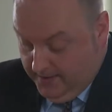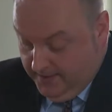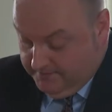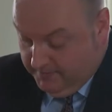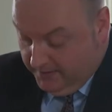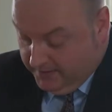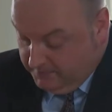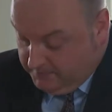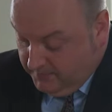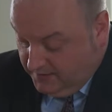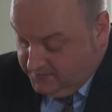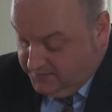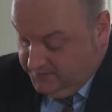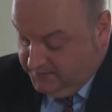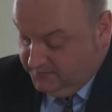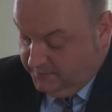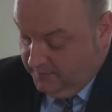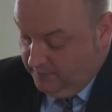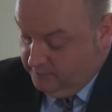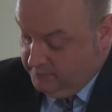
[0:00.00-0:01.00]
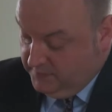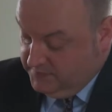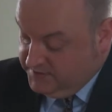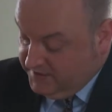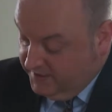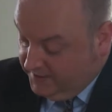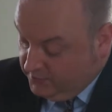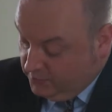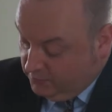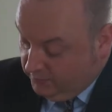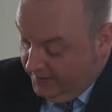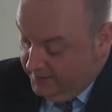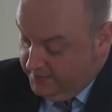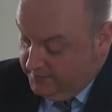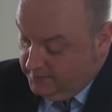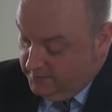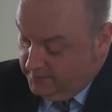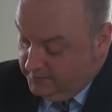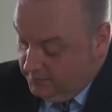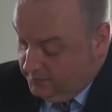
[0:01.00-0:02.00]
but the Menzies government
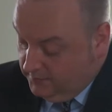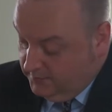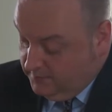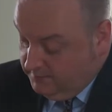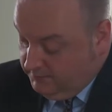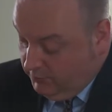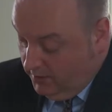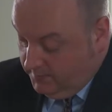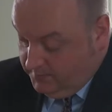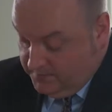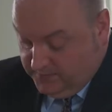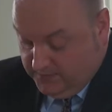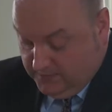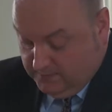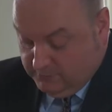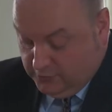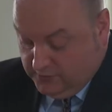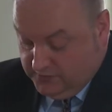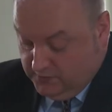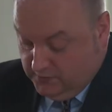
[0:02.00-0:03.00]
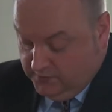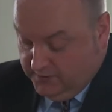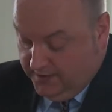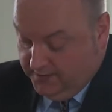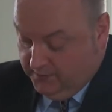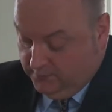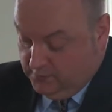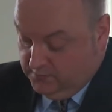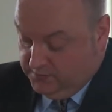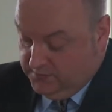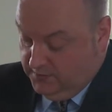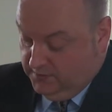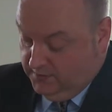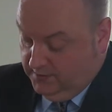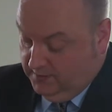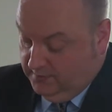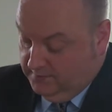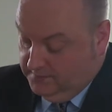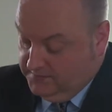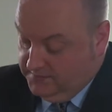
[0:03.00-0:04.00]
downgraded its early diplomacy and pursued other
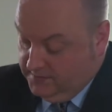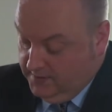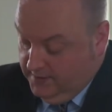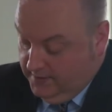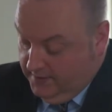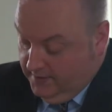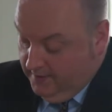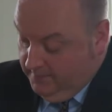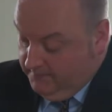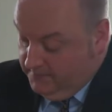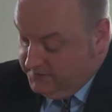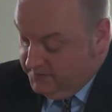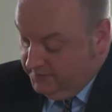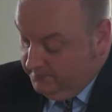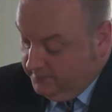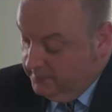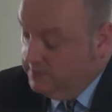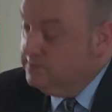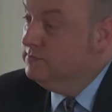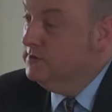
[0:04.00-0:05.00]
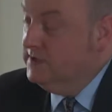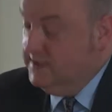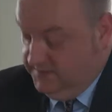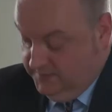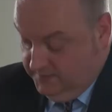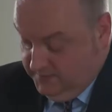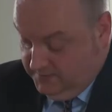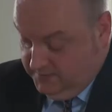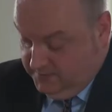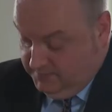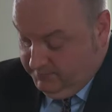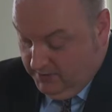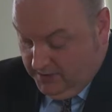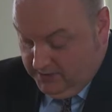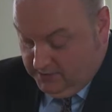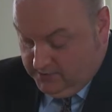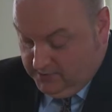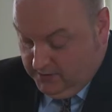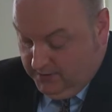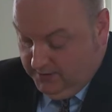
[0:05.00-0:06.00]
alternatives. For differing reasons, by
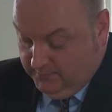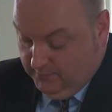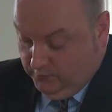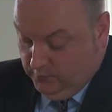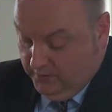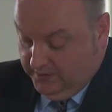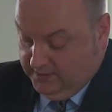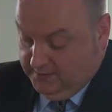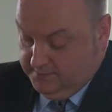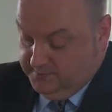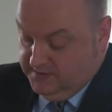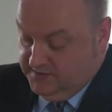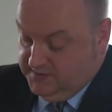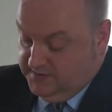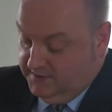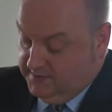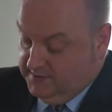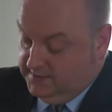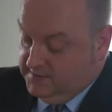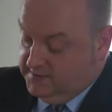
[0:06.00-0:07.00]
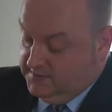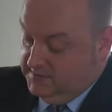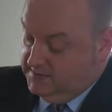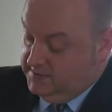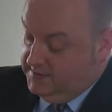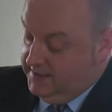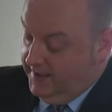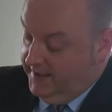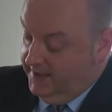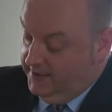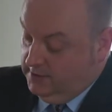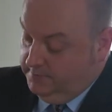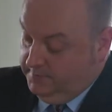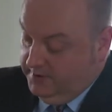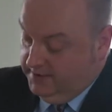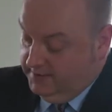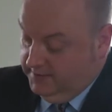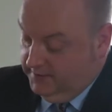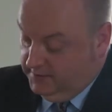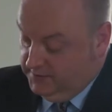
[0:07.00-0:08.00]
the time of Whitlam's ascendancy to the ALP
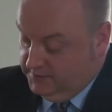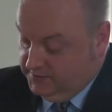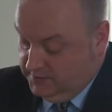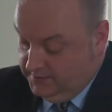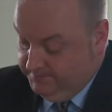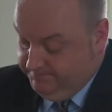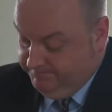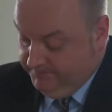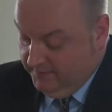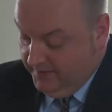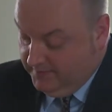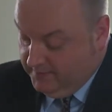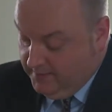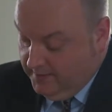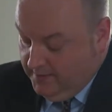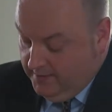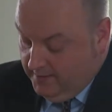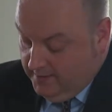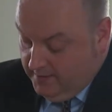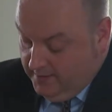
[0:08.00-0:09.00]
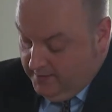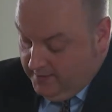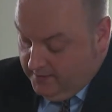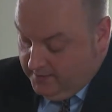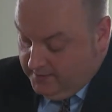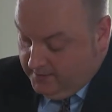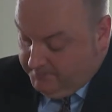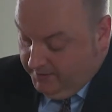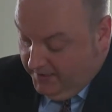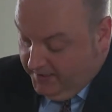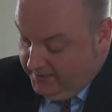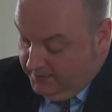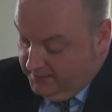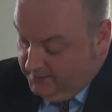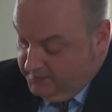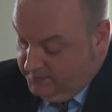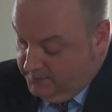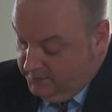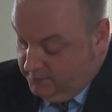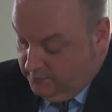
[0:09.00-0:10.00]
leadership, the party
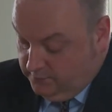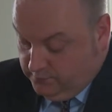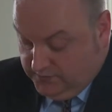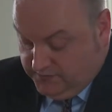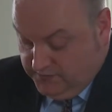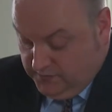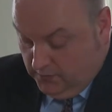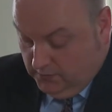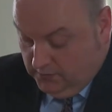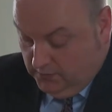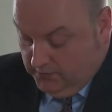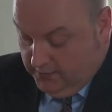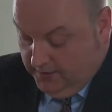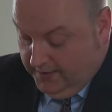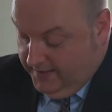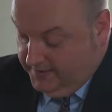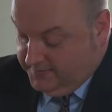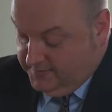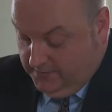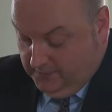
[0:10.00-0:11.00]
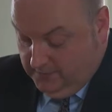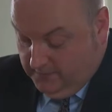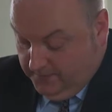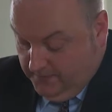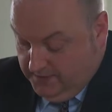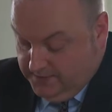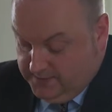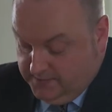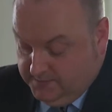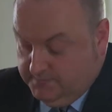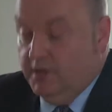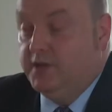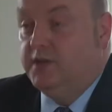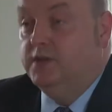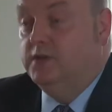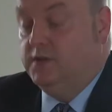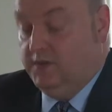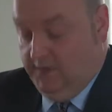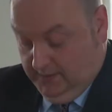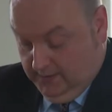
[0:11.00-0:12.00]
itself was no longer as convinced by the
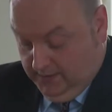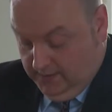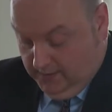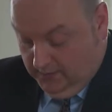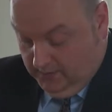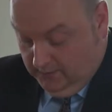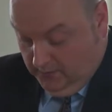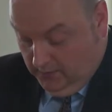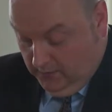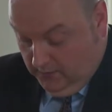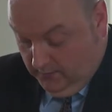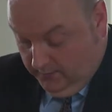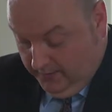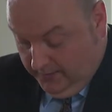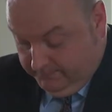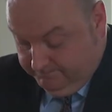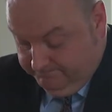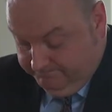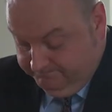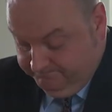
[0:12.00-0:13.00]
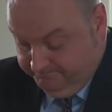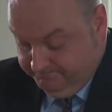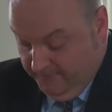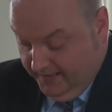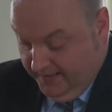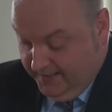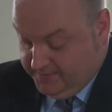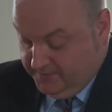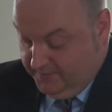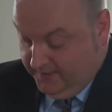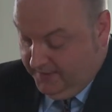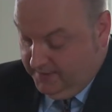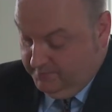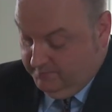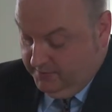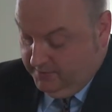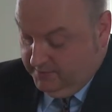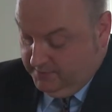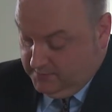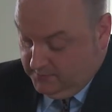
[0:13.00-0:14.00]
utility of the UN as it had
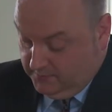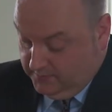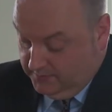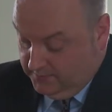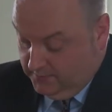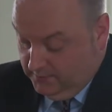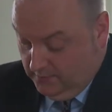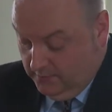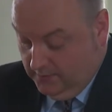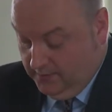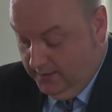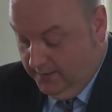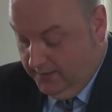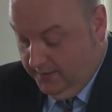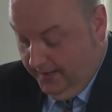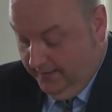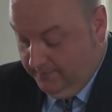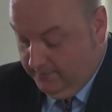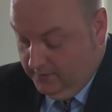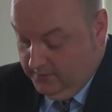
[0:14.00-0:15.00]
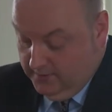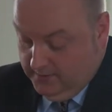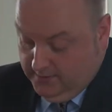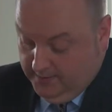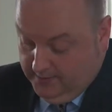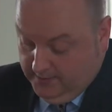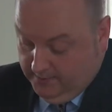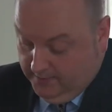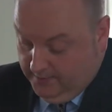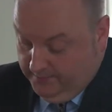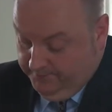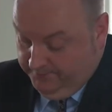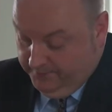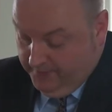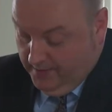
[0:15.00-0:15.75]
been during the Evatt era.